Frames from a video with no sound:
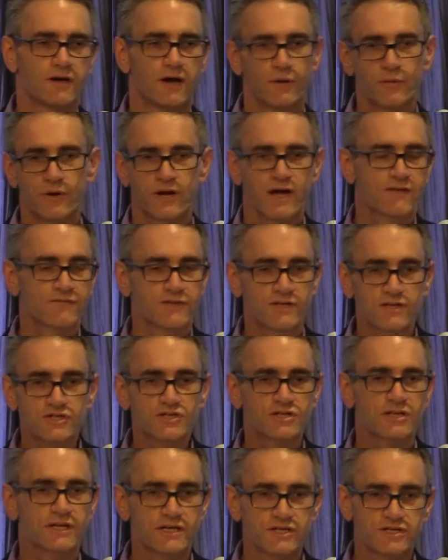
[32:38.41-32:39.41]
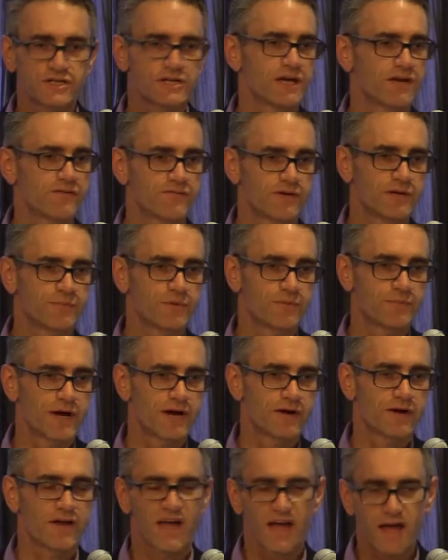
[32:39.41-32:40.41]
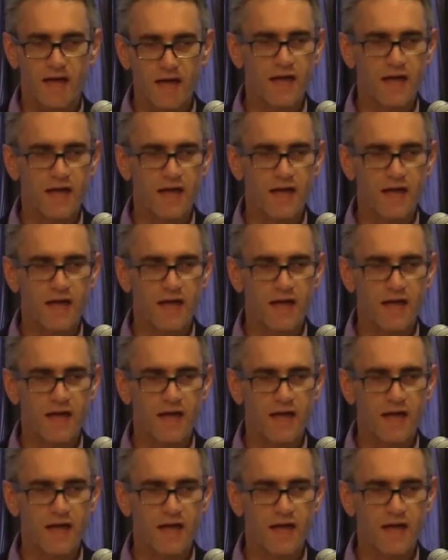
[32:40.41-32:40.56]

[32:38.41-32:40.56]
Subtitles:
I want to have the insulation, air vapor barrier,